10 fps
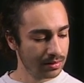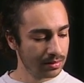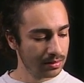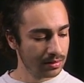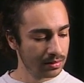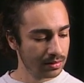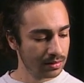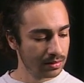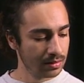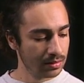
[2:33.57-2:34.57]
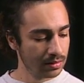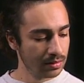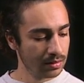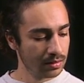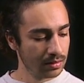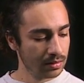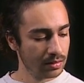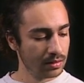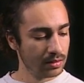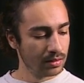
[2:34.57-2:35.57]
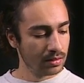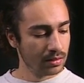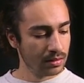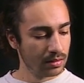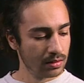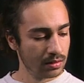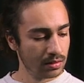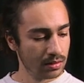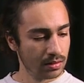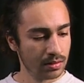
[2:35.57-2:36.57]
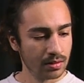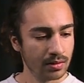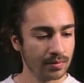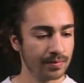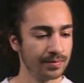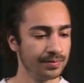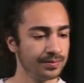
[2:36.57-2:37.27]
(silence)